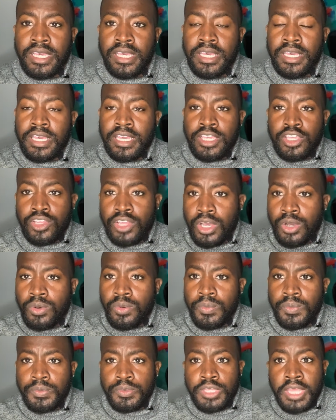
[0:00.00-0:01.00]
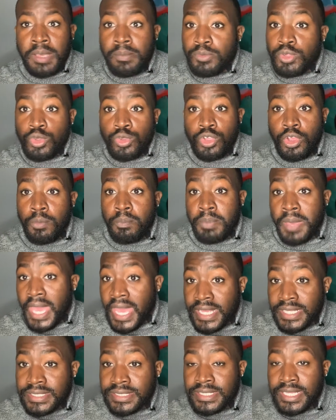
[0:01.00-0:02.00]
them do their
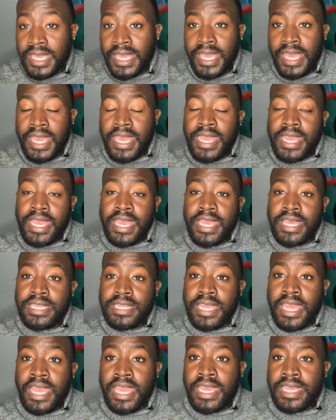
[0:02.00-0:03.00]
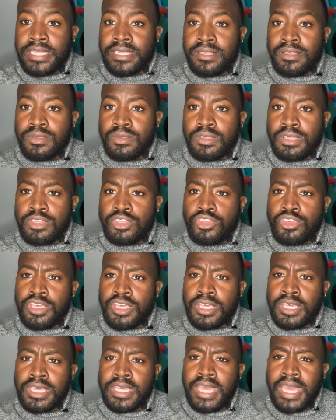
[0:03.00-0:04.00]
best, and
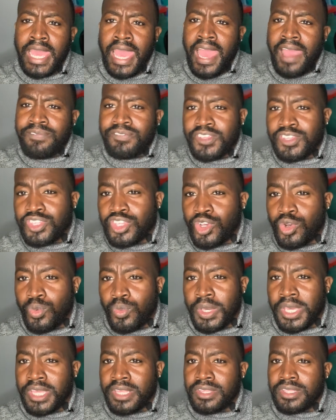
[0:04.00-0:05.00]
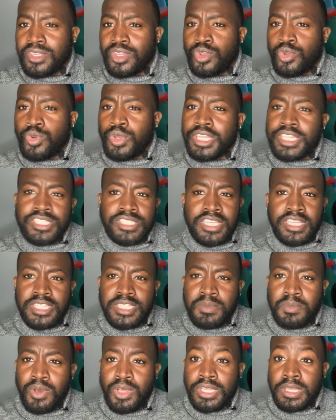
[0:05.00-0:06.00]
to have to deal with
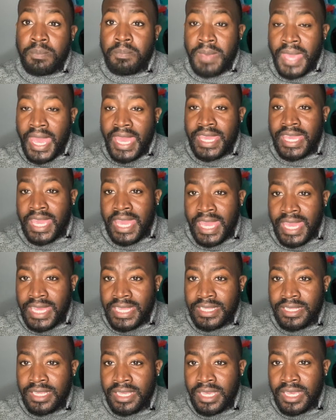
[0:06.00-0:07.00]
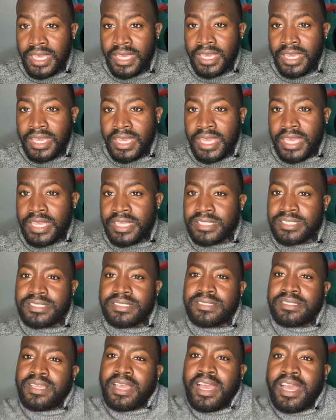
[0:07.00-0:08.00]
criticism on the back end
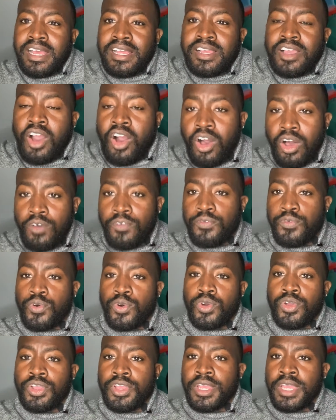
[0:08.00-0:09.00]
is uncalled for.